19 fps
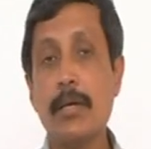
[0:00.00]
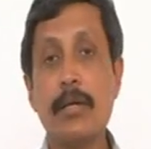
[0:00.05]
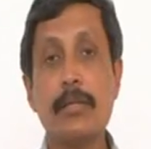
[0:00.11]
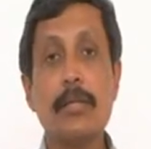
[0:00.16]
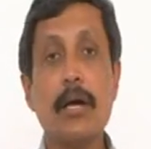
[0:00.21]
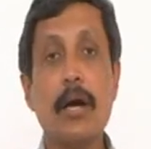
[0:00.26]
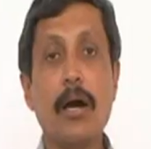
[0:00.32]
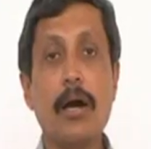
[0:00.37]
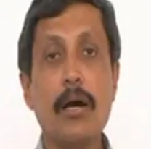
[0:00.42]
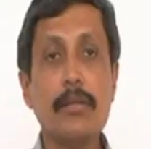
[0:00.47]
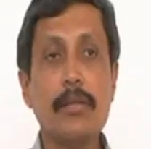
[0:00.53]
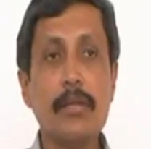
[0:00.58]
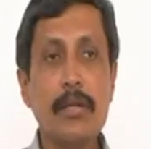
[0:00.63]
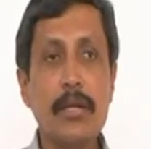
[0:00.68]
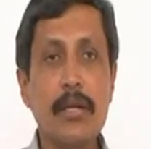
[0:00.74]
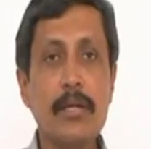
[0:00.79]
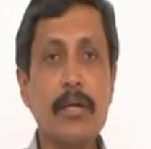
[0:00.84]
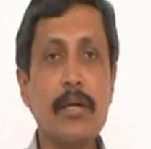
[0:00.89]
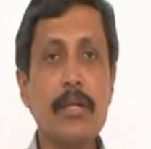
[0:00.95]
The other
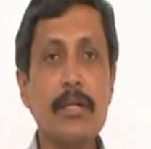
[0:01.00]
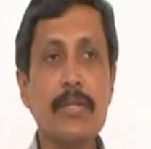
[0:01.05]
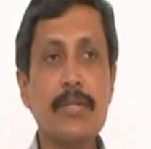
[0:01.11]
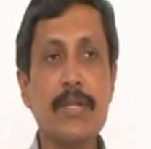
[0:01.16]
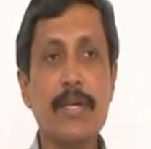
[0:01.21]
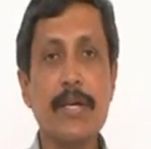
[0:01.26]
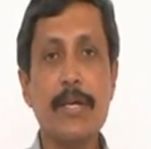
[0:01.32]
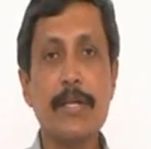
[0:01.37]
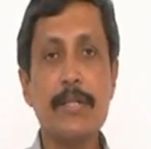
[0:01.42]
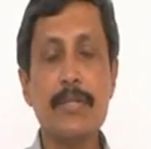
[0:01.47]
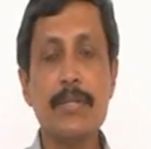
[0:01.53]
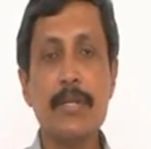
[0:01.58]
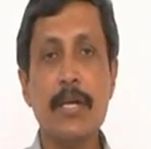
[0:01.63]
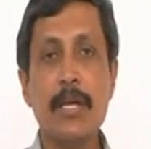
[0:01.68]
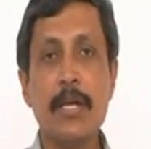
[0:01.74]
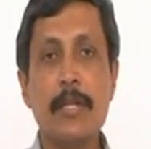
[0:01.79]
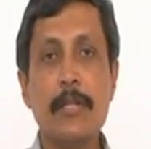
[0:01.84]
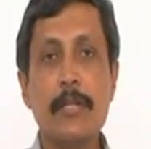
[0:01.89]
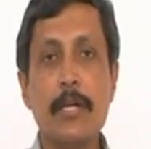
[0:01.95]
category says
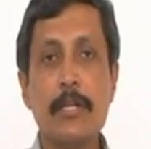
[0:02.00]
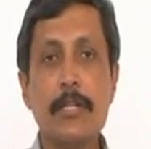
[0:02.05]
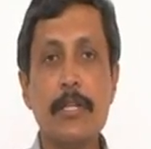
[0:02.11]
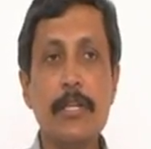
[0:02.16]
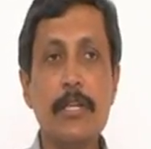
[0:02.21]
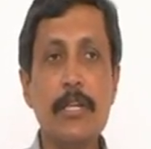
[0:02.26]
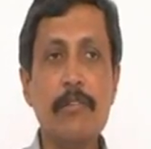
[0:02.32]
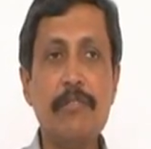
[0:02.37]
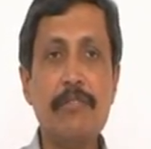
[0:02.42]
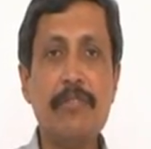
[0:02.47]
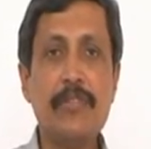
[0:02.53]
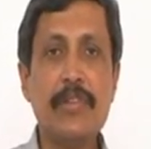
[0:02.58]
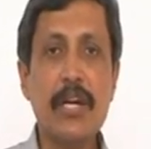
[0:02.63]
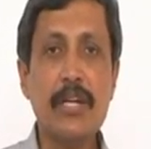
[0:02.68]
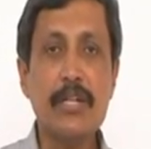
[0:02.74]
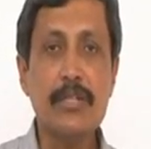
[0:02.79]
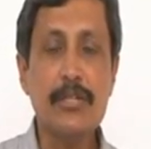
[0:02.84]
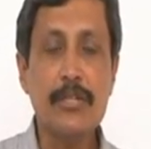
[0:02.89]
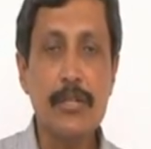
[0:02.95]
that if
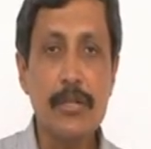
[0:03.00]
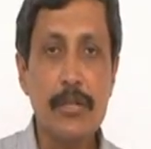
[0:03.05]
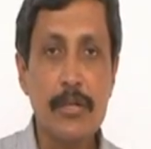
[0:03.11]
that